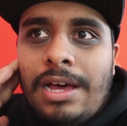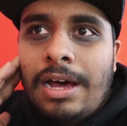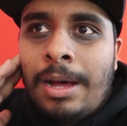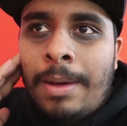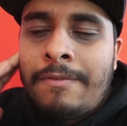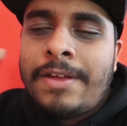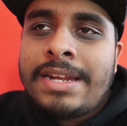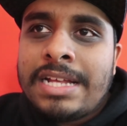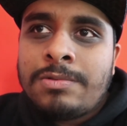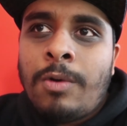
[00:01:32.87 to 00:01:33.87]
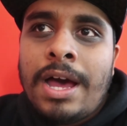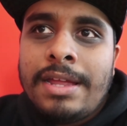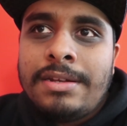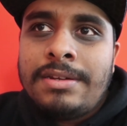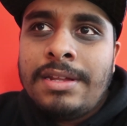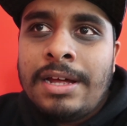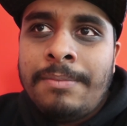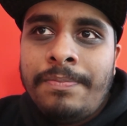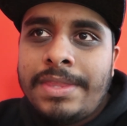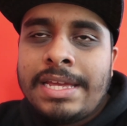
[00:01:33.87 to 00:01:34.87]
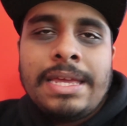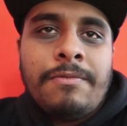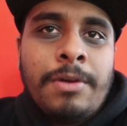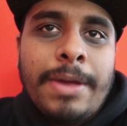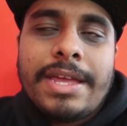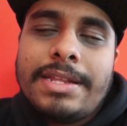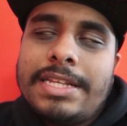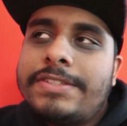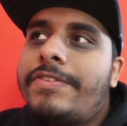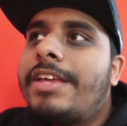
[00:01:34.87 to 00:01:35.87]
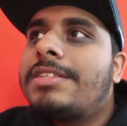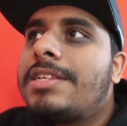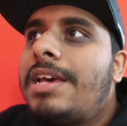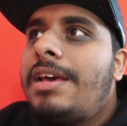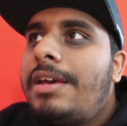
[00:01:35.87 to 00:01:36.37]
I think that's why they keep remaking these things.